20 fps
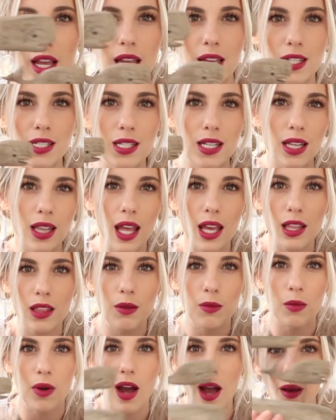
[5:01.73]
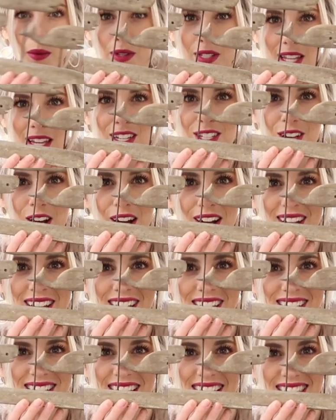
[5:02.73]
it into like the, I was like
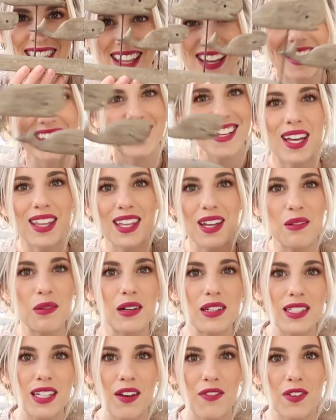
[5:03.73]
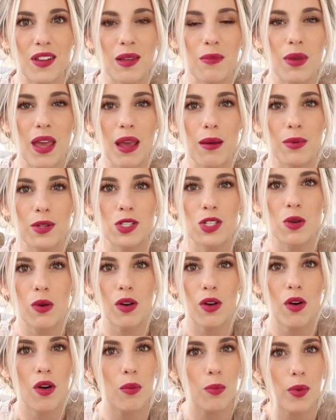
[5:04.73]
talking like this. I think we'll definitely be able to
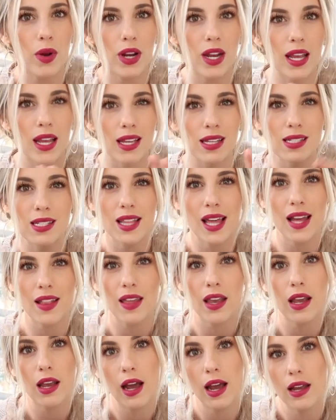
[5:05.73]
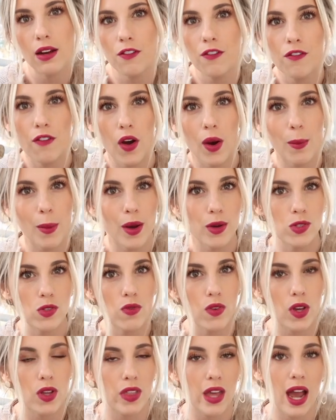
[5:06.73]
incorporate it into that like kind of farmhouse
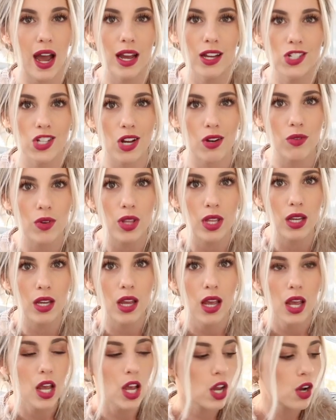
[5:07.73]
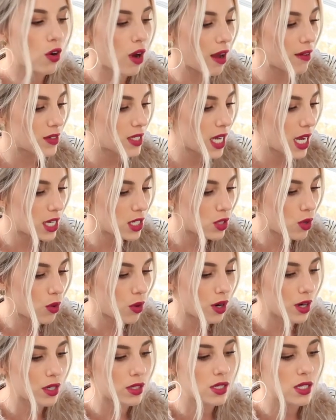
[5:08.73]
feel that I generally gravitate
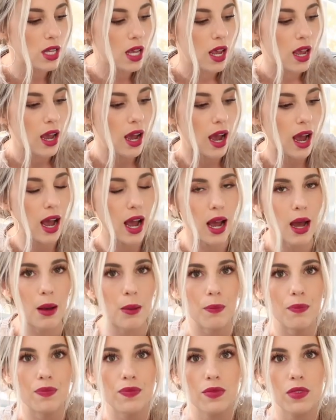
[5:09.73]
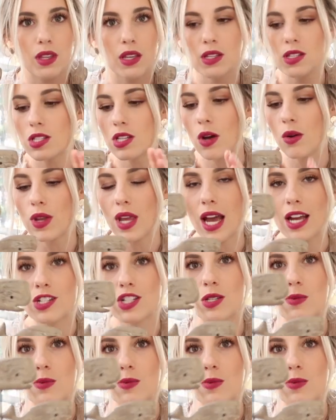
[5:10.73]
towards. So yeah,